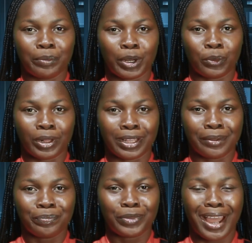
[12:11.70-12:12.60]

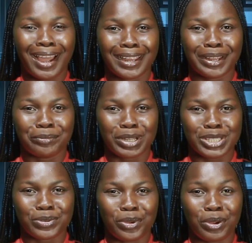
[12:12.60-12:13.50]
Emanuela. I am
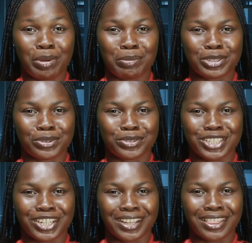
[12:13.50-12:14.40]
Matsu
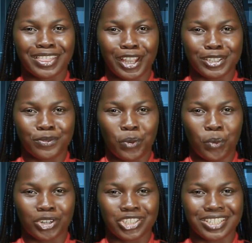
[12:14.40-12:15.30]
Akwamitorishe. Thanks for
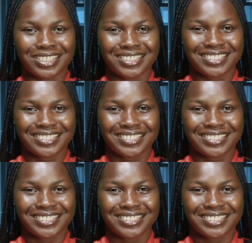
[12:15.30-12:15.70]
watching.